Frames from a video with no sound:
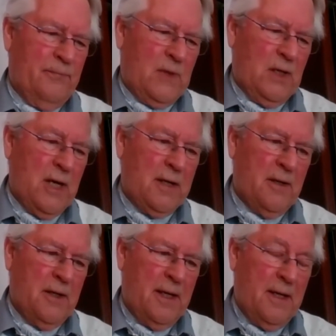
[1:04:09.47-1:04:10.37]

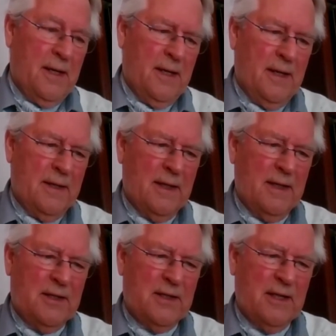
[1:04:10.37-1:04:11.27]
Shankarananda,
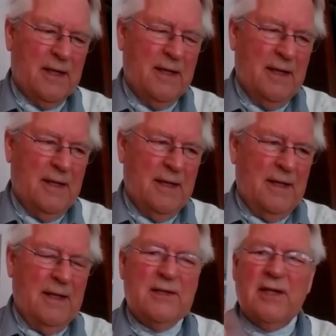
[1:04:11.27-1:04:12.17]
that
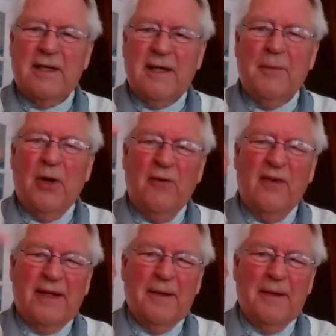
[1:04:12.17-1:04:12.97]
he said, come on,